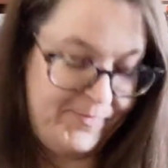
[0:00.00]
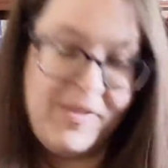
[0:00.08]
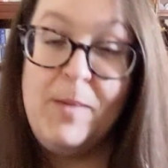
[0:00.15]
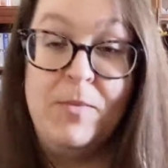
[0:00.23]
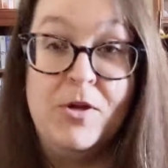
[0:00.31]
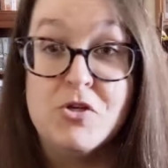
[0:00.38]

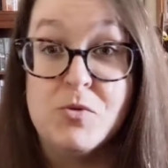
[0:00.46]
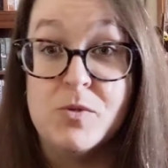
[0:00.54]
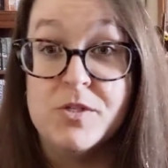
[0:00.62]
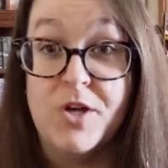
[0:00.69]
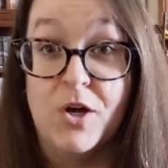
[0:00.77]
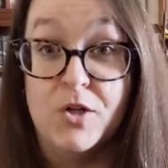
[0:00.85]
I'm not sure what
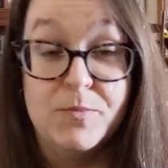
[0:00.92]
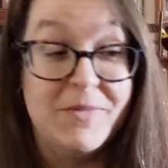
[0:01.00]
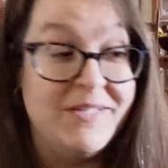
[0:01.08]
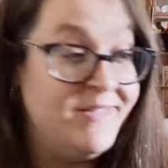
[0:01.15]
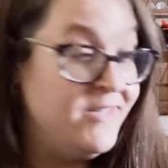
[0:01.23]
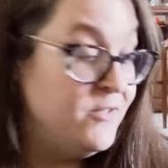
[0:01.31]
it's called, but
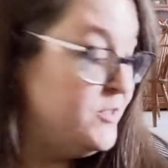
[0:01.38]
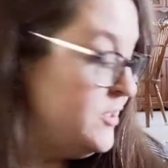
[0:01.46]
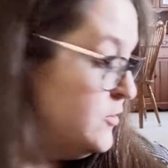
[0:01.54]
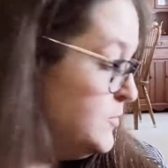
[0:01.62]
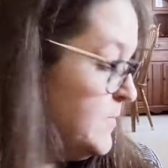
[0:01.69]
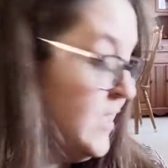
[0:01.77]
it's
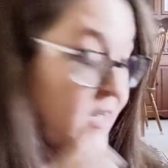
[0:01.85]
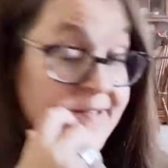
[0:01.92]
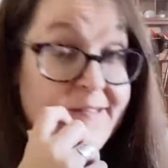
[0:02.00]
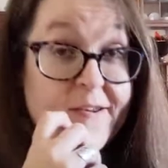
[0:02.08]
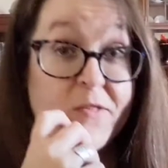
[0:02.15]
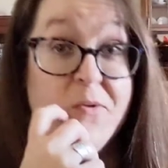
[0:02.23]
downstairs, and
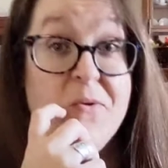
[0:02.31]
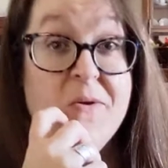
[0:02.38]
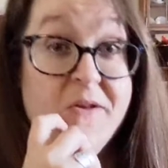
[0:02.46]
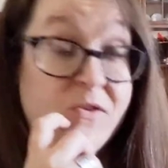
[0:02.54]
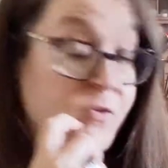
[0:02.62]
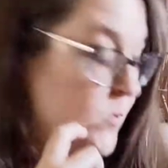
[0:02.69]
it's another
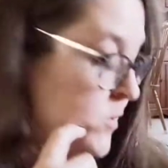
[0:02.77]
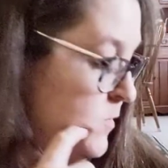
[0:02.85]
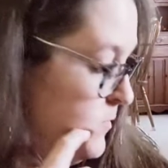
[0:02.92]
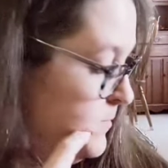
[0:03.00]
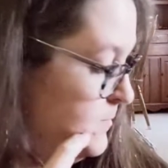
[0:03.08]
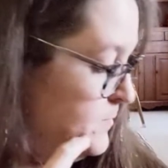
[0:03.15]

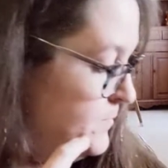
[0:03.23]
historical.